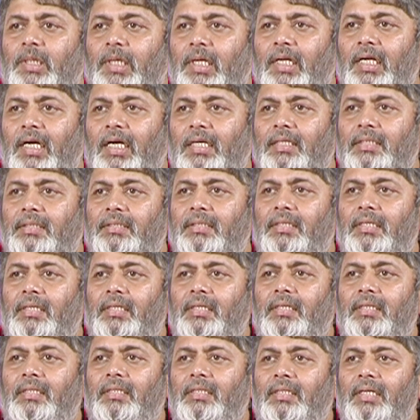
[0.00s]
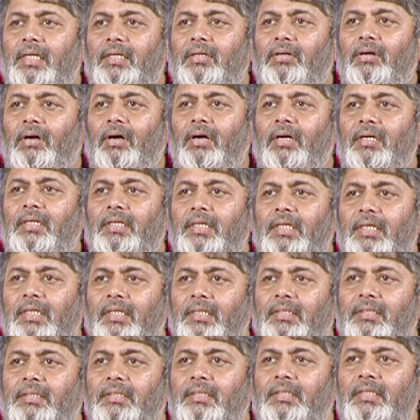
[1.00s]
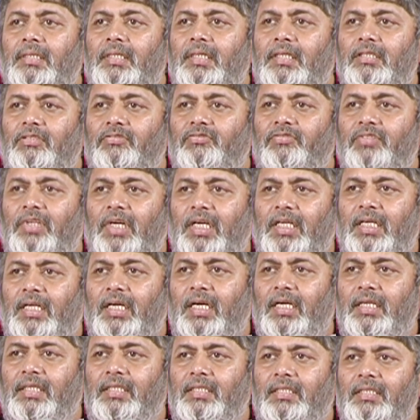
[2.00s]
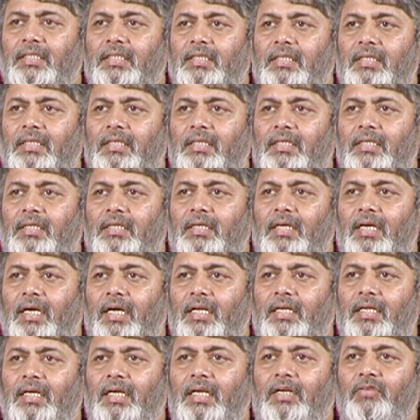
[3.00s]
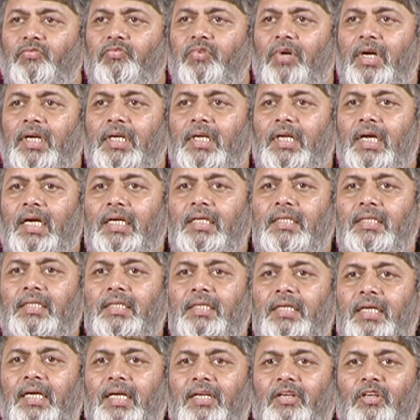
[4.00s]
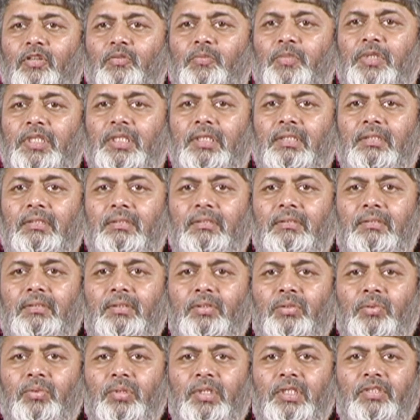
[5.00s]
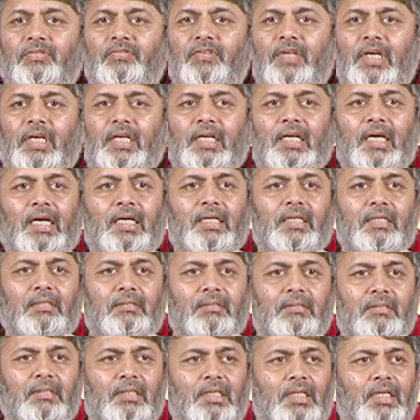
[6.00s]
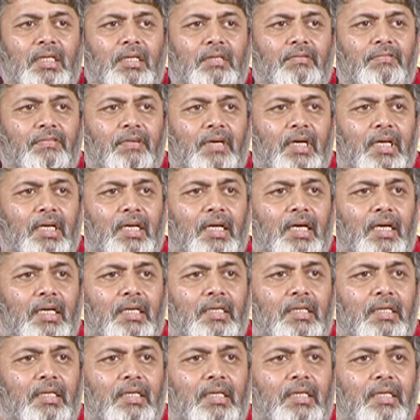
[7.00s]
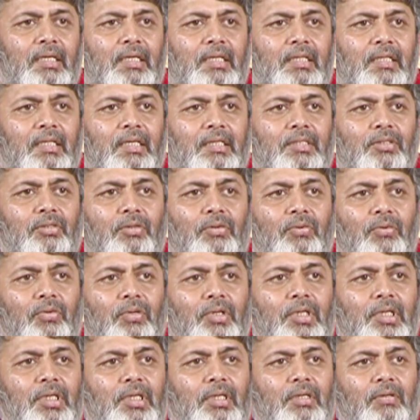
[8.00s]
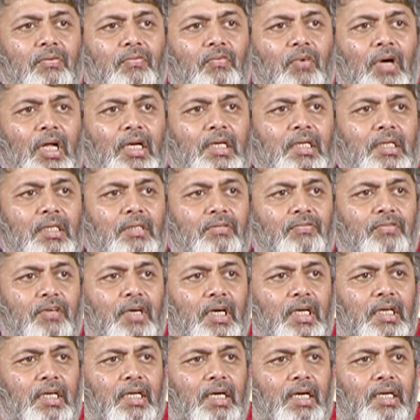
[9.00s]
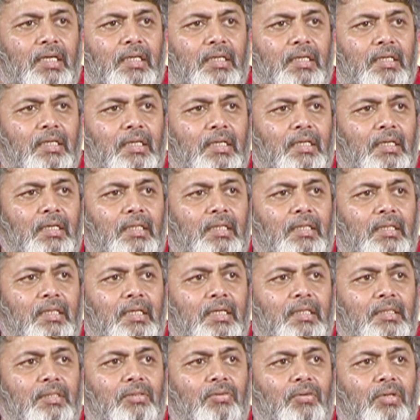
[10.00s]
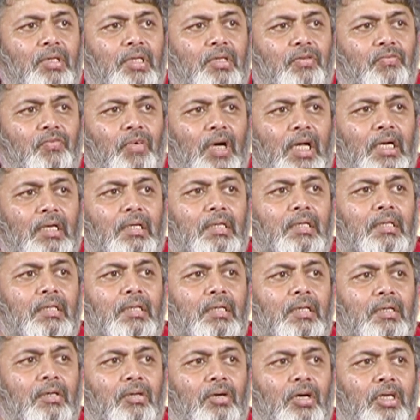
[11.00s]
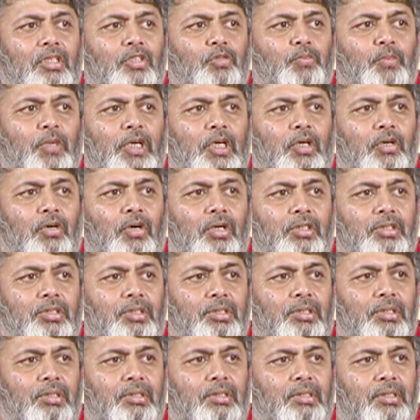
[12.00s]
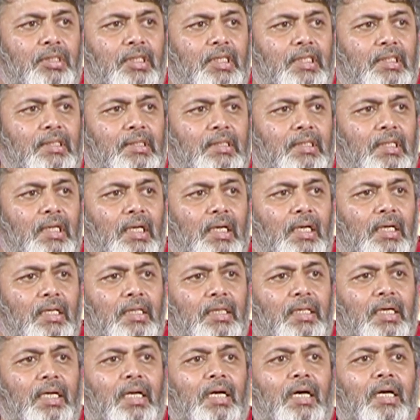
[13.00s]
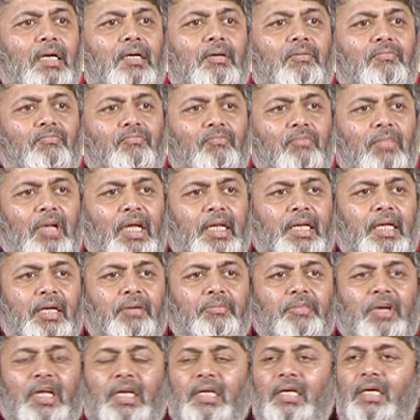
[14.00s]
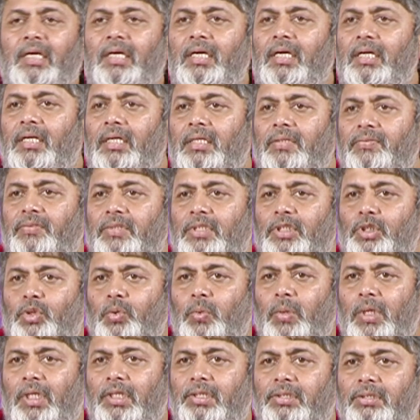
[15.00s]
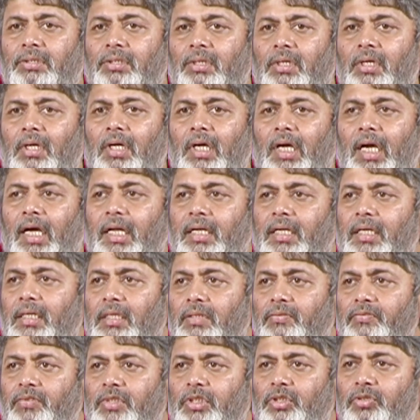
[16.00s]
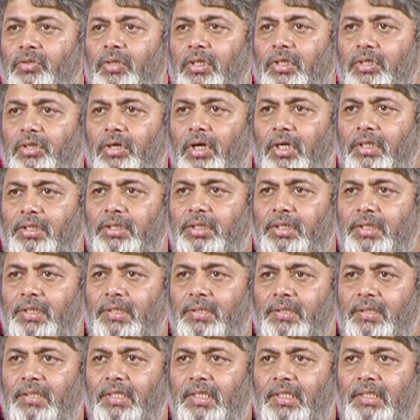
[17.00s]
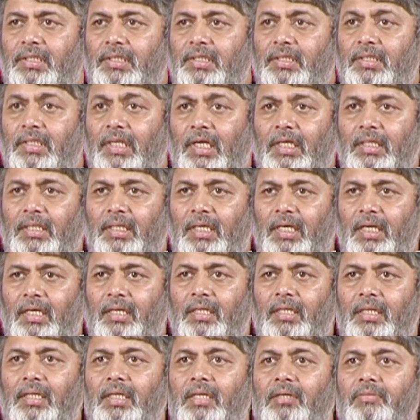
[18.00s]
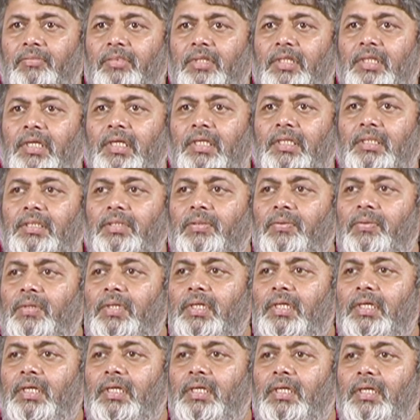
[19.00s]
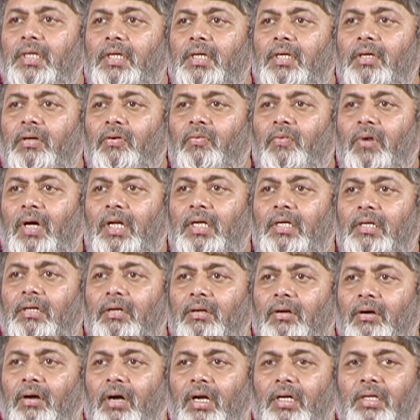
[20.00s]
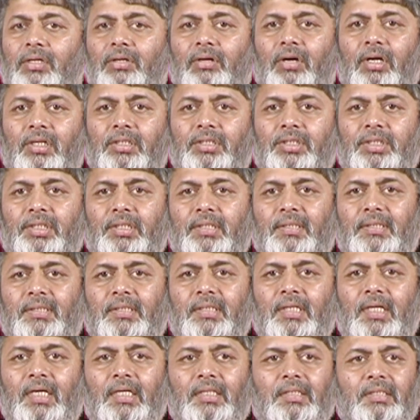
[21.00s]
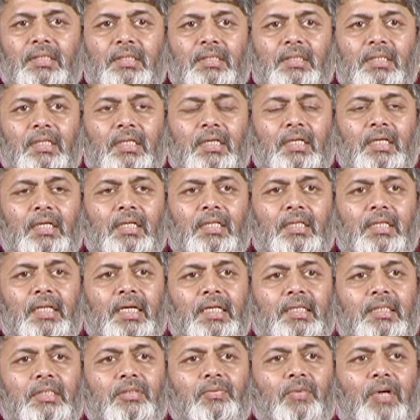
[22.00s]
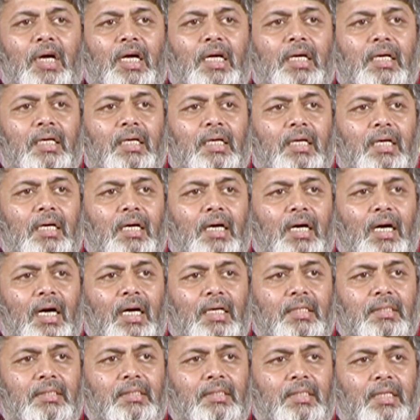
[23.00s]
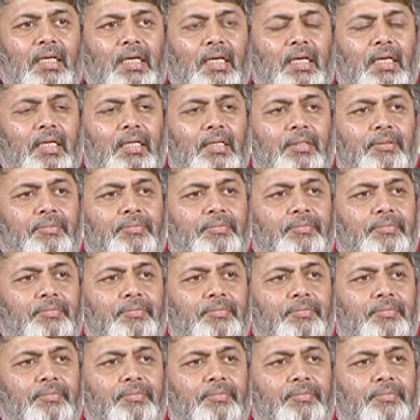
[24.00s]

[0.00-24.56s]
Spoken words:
realize that God is infinite. And infinite cannot be two infinite or three infinite. There's only one infinite. There is only one cosmic consciousness. There are many, many individuals, and individual consciousnesses are there, but there is only one God consciousness. That is why I say,